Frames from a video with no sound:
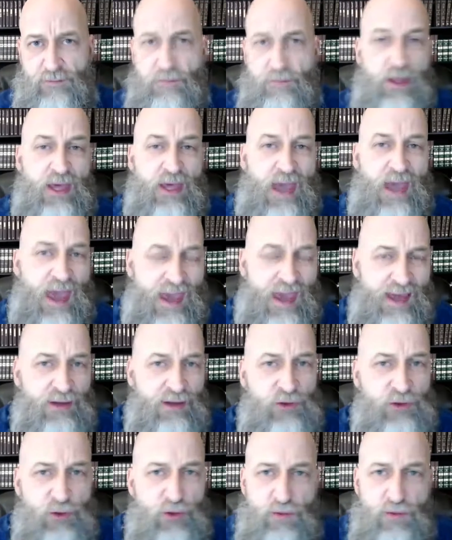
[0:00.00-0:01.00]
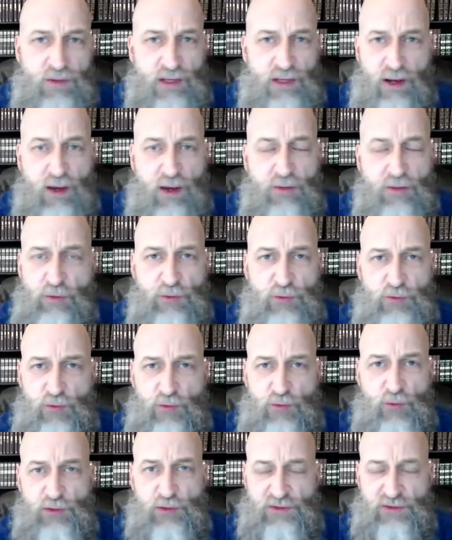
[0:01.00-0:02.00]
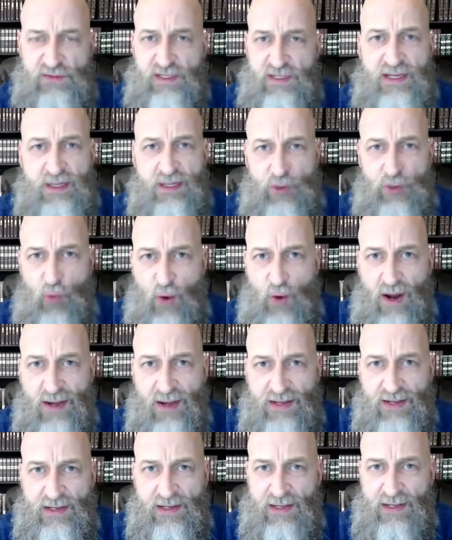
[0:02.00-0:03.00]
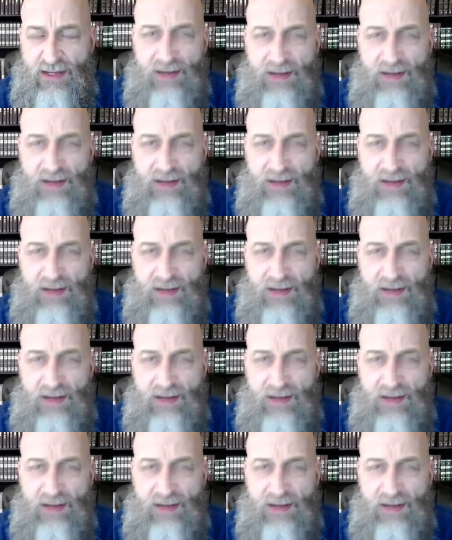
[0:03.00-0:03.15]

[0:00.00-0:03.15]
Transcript: and to the others who are sitting quietly,